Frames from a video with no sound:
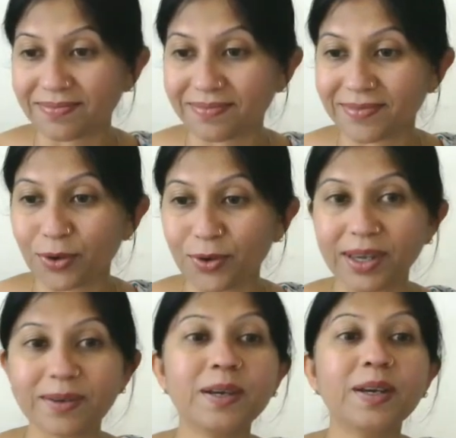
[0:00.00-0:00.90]
Okay,
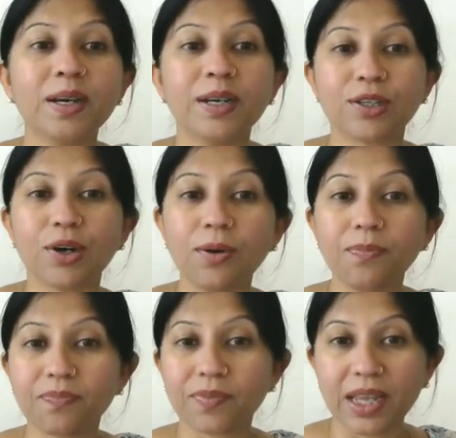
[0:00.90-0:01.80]
so
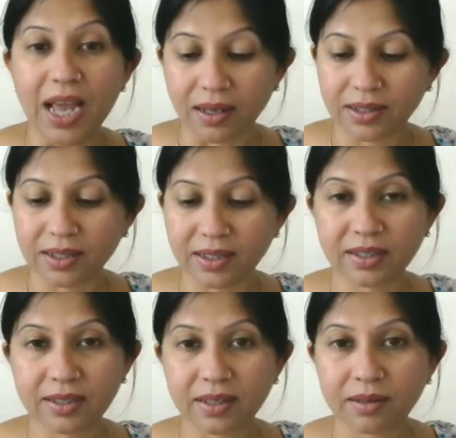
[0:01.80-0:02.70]
yeah, this
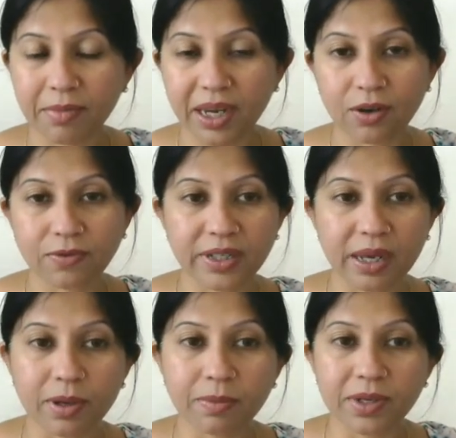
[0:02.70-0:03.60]
is made of
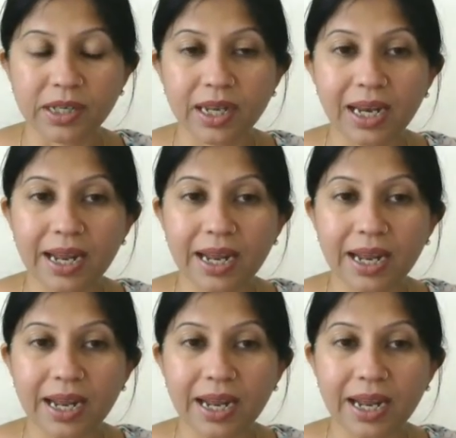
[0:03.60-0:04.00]
stable material,